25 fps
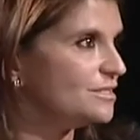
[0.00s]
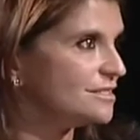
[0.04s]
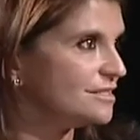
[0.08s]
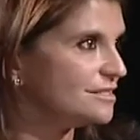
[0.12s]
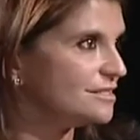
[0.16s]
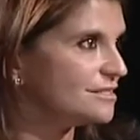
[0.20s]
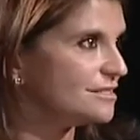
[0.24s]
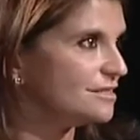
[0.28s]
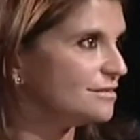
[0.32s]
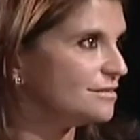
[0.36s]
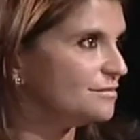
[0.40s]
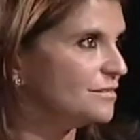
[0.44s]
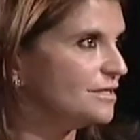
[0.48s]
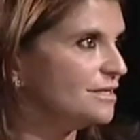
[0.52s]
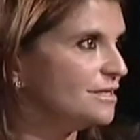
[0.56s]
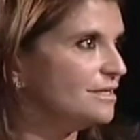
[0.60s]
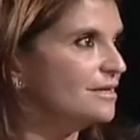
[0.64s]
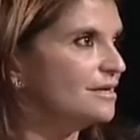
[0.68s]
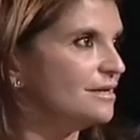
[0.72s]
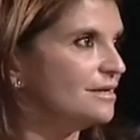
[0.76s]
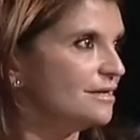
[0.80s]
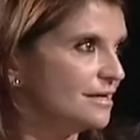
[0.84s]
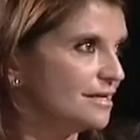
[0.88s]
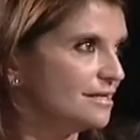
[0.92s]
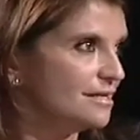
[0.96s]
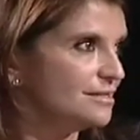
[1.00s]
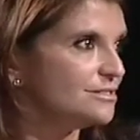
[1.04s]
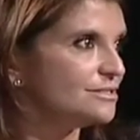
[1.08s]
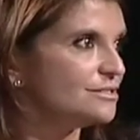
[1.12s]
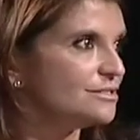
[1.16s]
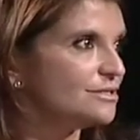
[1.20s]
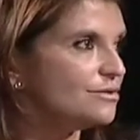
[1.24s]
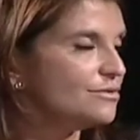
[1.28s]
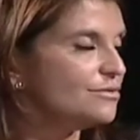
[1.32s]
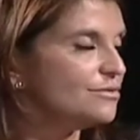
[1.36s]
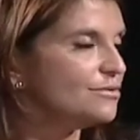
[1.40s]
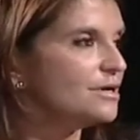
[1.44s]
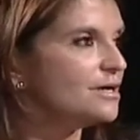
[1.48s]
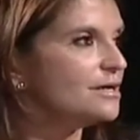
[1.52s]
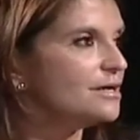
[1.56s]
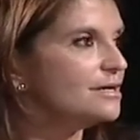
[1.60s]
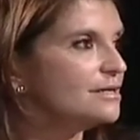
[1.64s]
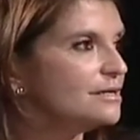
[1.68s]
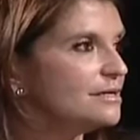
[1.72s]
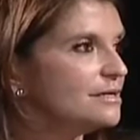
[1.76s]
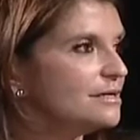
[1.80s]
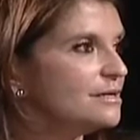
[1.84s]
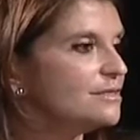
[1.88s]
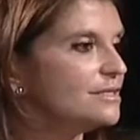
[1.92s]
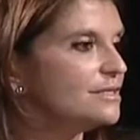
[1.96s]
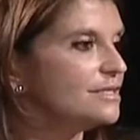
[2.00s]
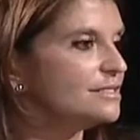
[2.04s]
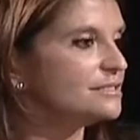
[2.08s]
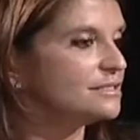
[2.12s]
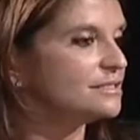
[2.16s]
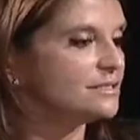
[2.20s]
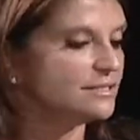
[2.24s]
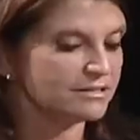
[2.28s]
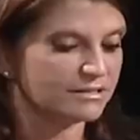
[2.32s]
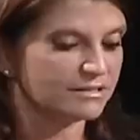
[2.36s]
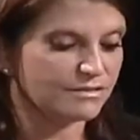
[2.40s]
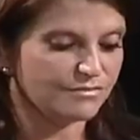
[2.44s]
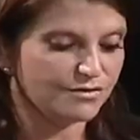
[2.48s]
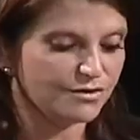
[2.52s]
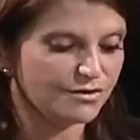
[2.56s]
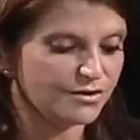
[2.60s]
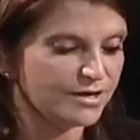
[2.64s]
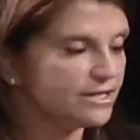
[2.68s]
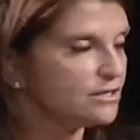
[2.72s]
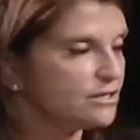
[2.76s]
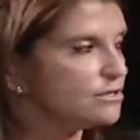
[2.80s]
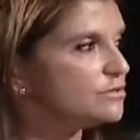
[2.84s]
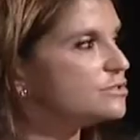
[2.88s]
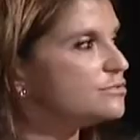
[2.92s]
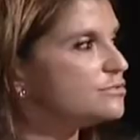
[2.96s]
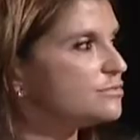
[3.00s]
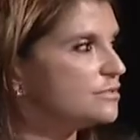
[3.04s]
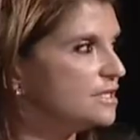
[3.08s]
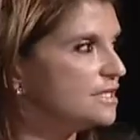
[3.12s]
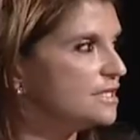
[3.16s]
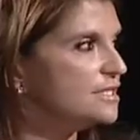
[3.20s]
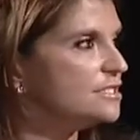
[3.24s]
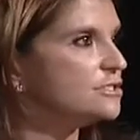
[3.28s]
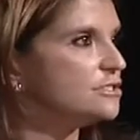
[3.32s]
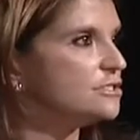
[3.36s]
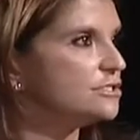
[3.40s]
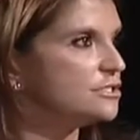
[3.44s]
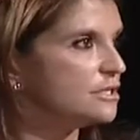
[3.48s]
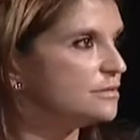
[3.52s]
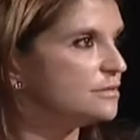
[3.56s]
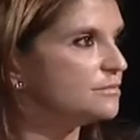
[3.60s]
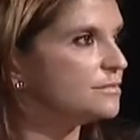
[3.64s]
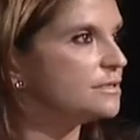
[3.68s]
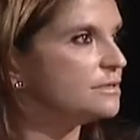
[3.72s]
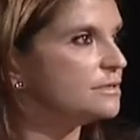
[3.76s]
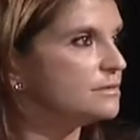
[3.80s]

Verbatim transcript: system and so uh, it's, it's a very close relationship